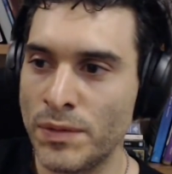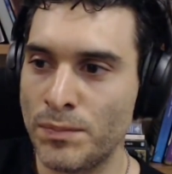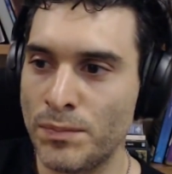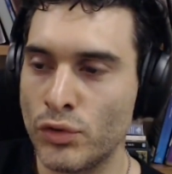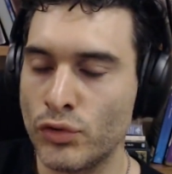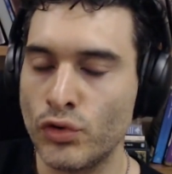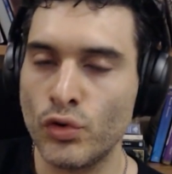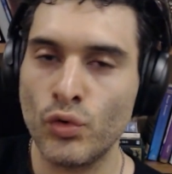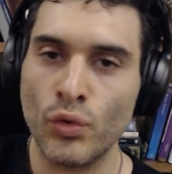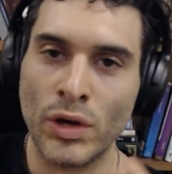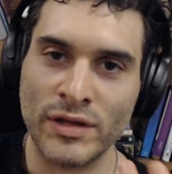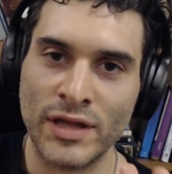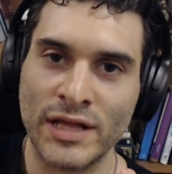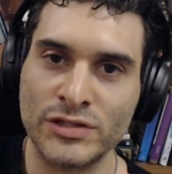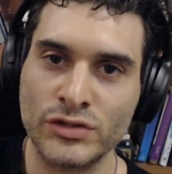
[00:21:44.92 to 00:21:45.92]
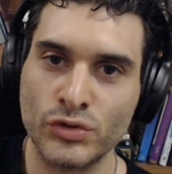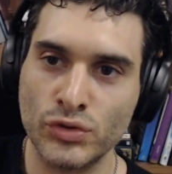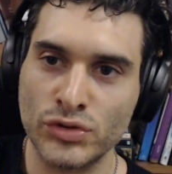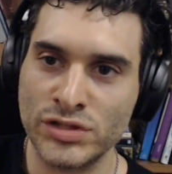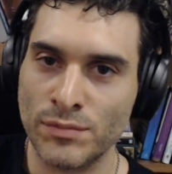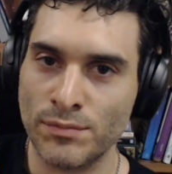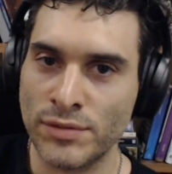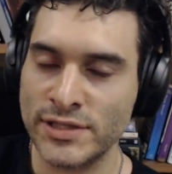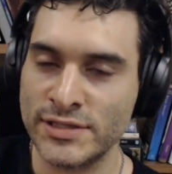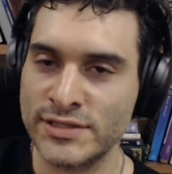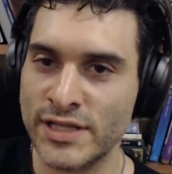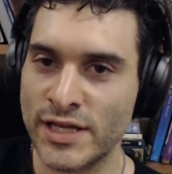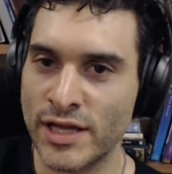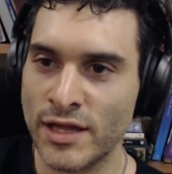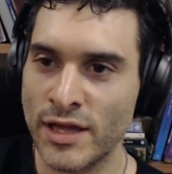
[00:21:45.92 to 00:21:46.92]
people do, and that's too
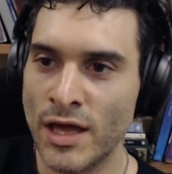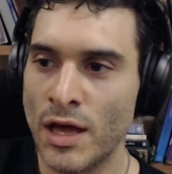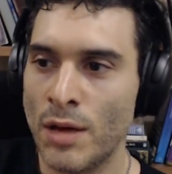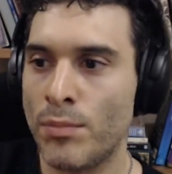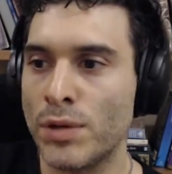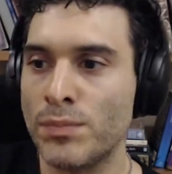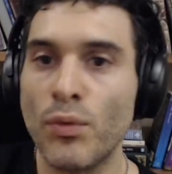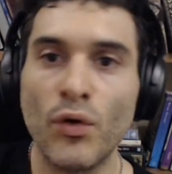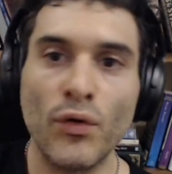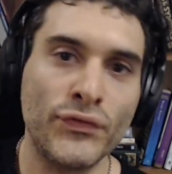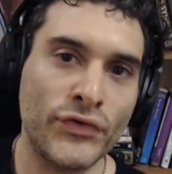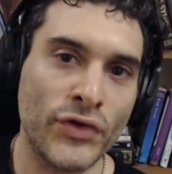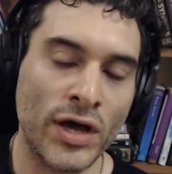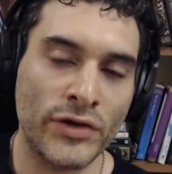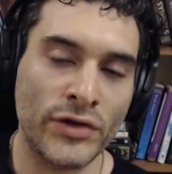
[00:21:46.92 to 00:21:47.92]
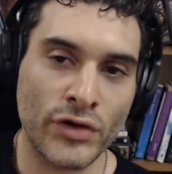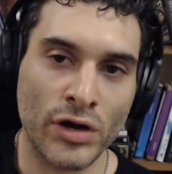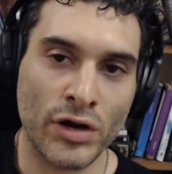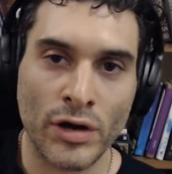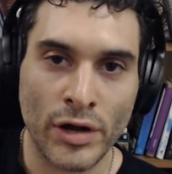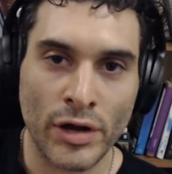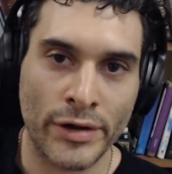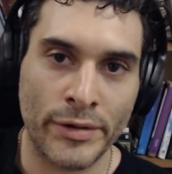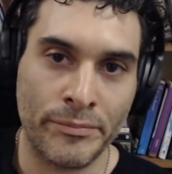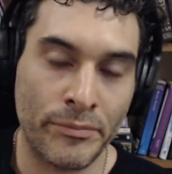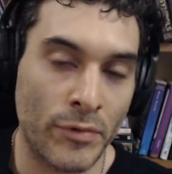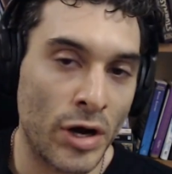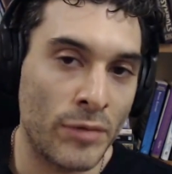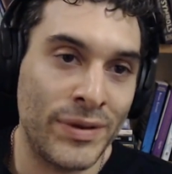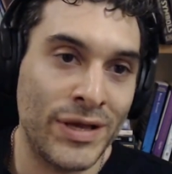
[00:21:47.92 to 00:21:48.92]
simplistic, but both sides are
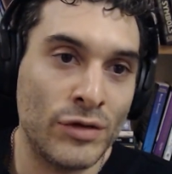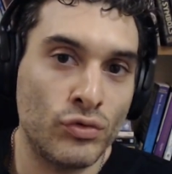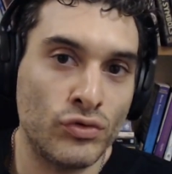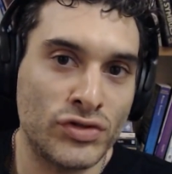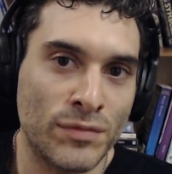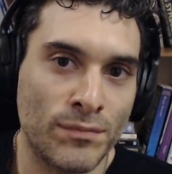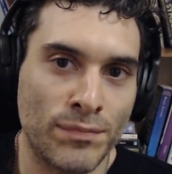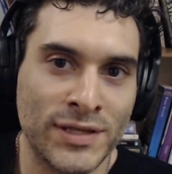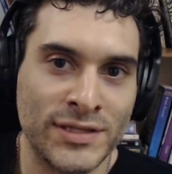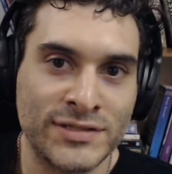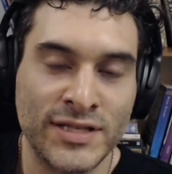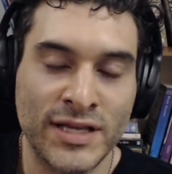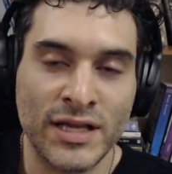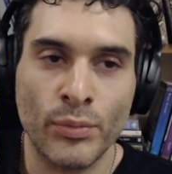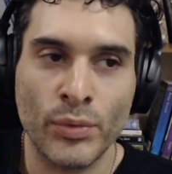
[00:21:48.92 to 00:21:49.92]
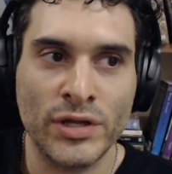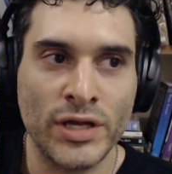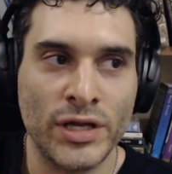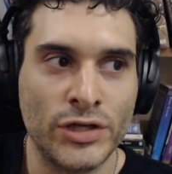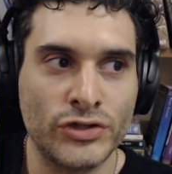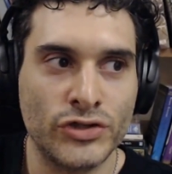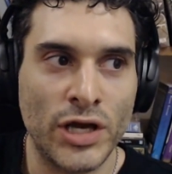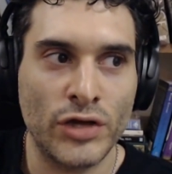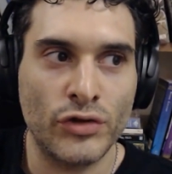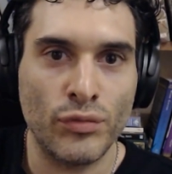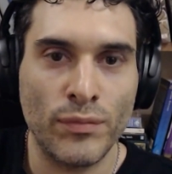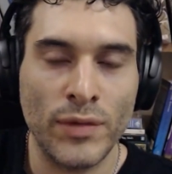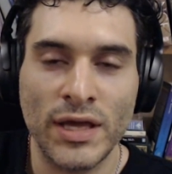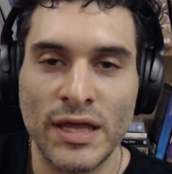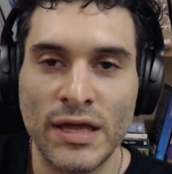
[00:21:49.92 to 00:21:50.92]
are being too simplistic when they try to
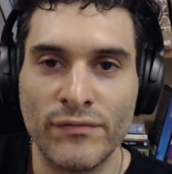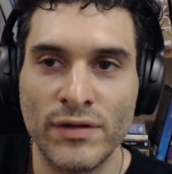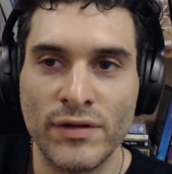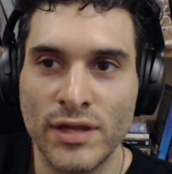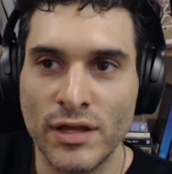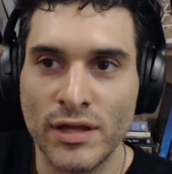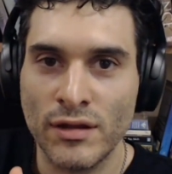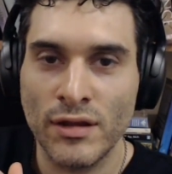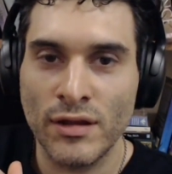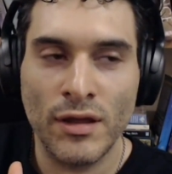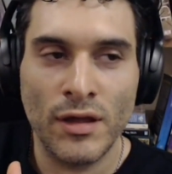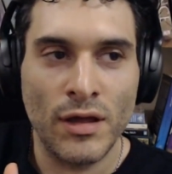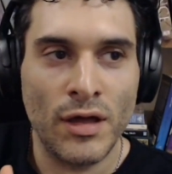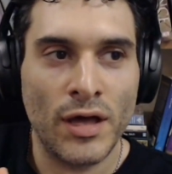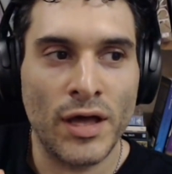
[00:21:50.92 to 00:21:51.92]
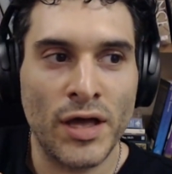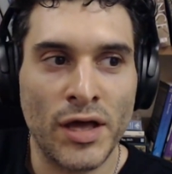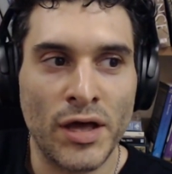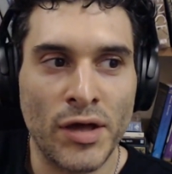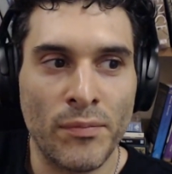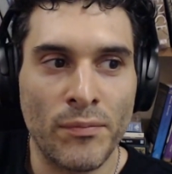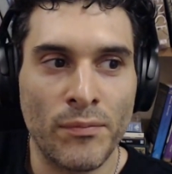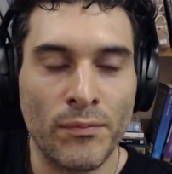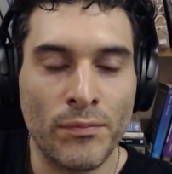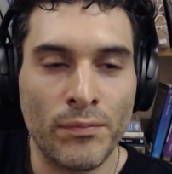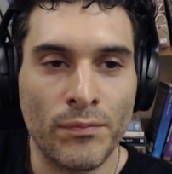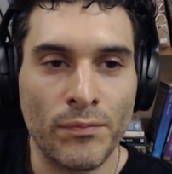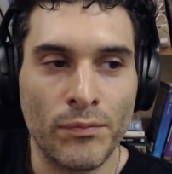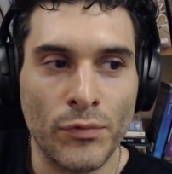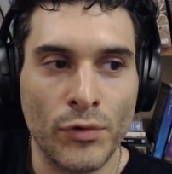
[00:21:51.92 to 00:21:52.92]
make everything um,
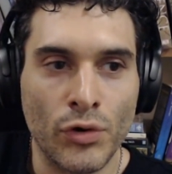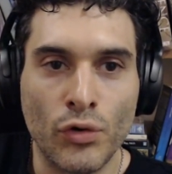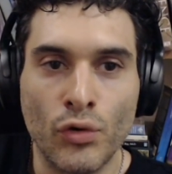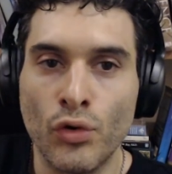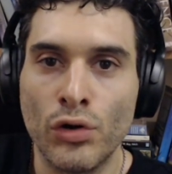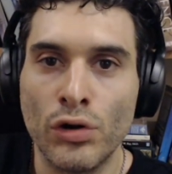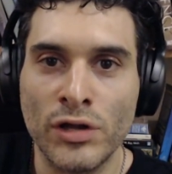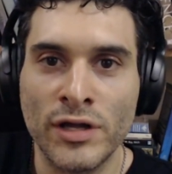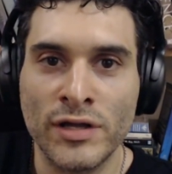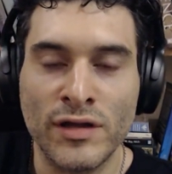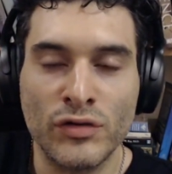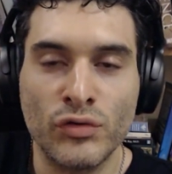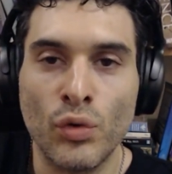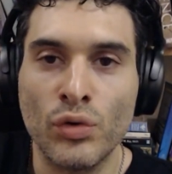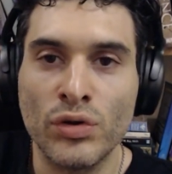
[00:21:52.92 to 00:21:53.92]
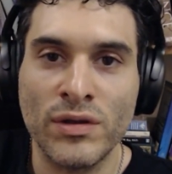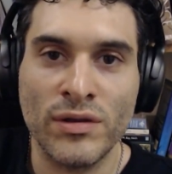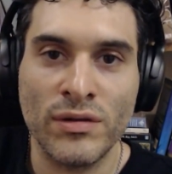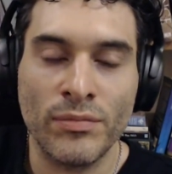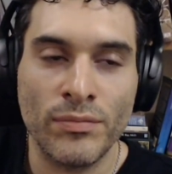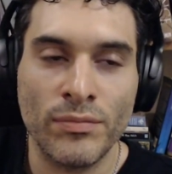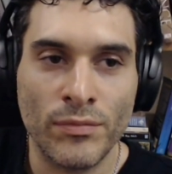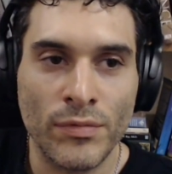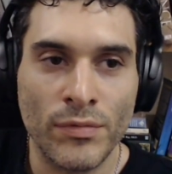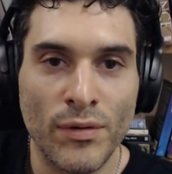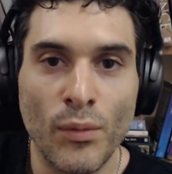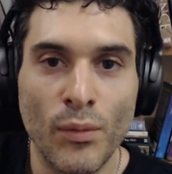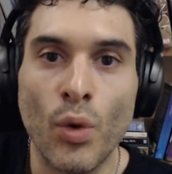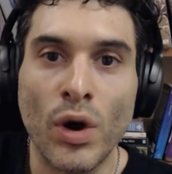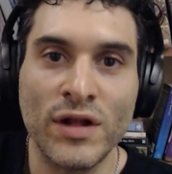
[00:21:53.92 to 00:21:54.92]
you know correlated to only
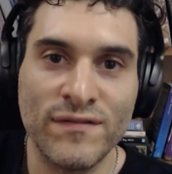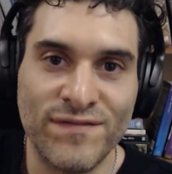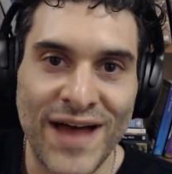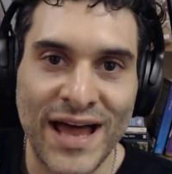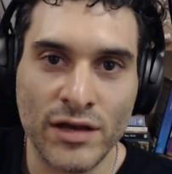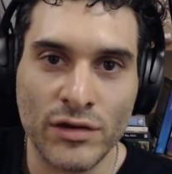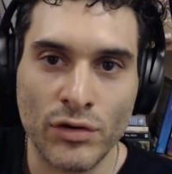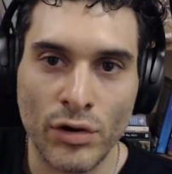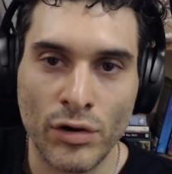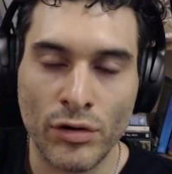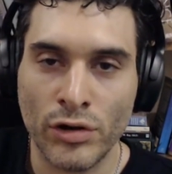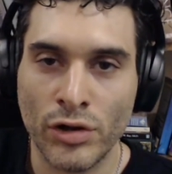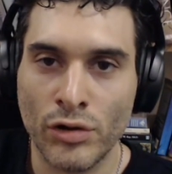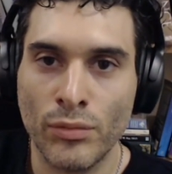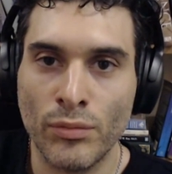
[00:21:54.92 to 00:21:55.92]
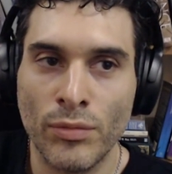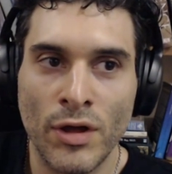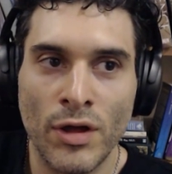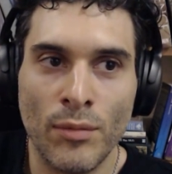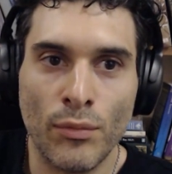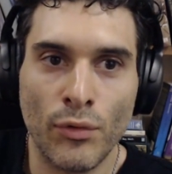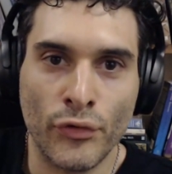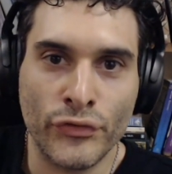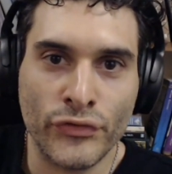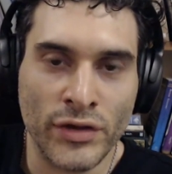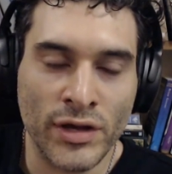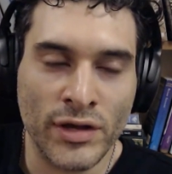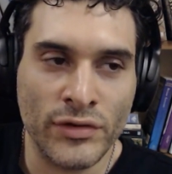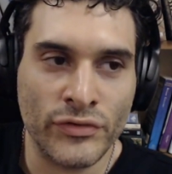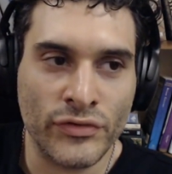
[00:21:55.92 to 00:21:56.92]
one factor. You know, most
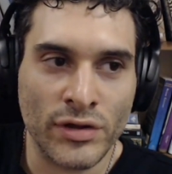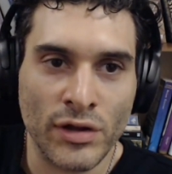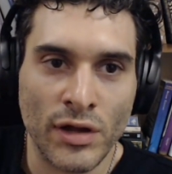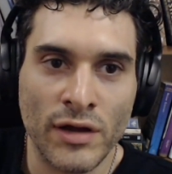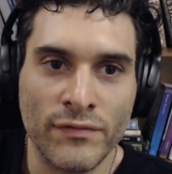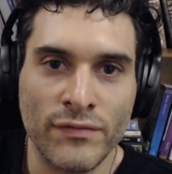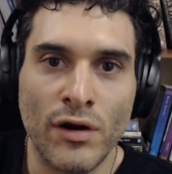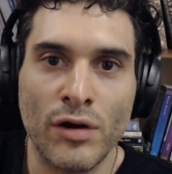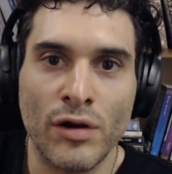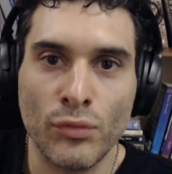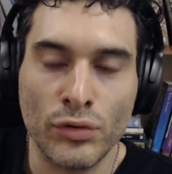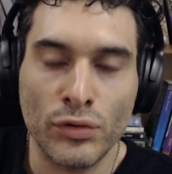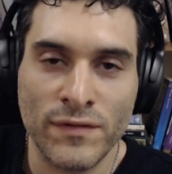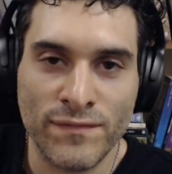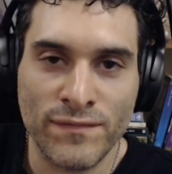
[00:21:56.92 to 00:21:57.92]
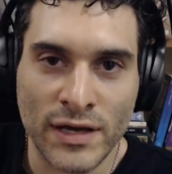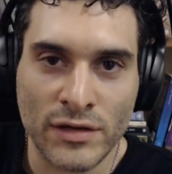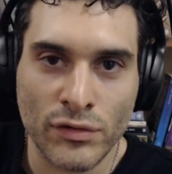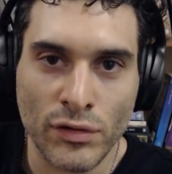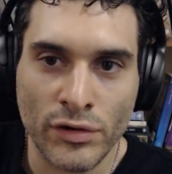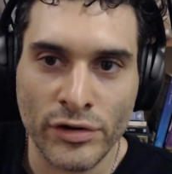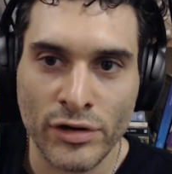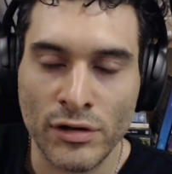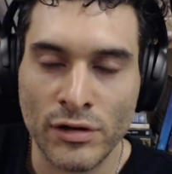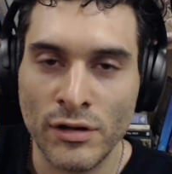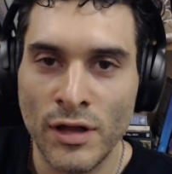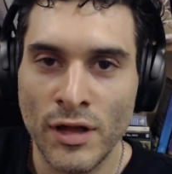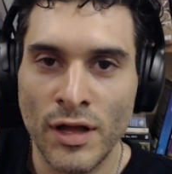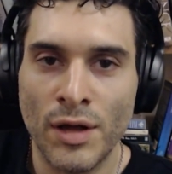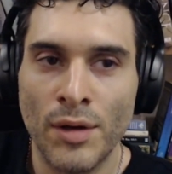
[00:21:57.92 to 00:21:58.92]
things in life are multifactorial,
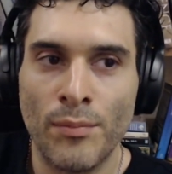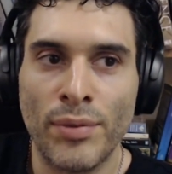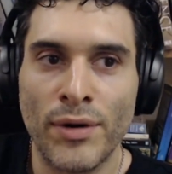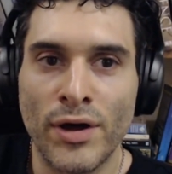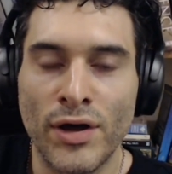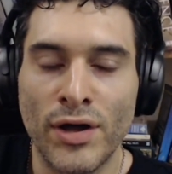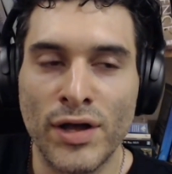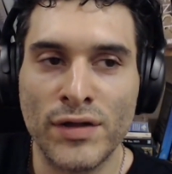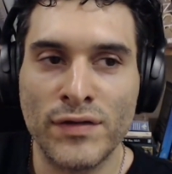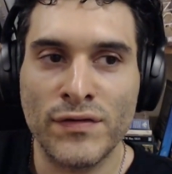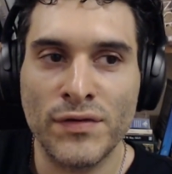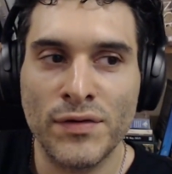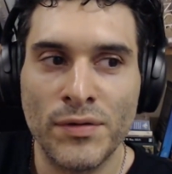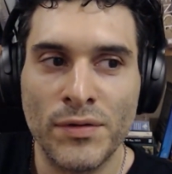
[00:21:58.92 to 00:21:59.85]
but